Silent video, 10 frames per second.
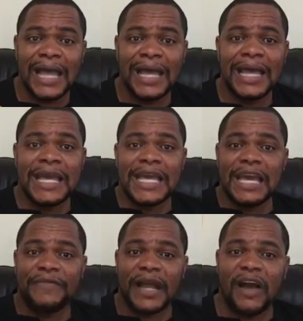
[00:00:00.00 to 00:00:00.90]

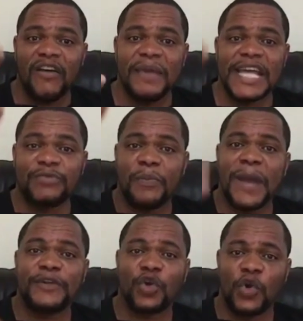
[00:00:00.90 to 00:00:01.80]
if the
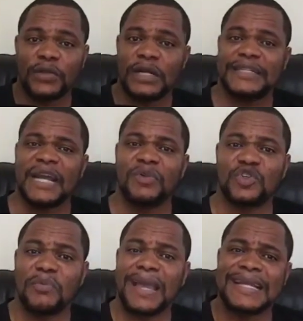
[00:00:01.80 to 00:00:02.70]
government is prepared to go to
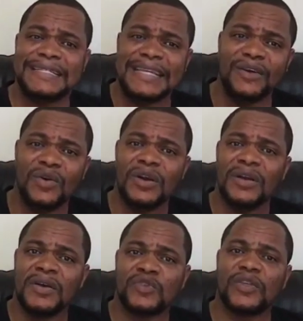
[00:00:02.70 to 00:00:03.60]
the table to make a
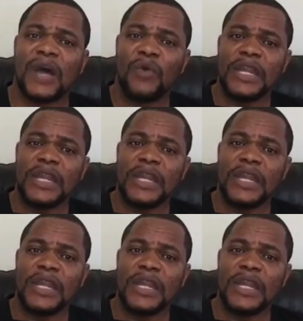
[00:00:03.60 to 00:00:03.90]
deal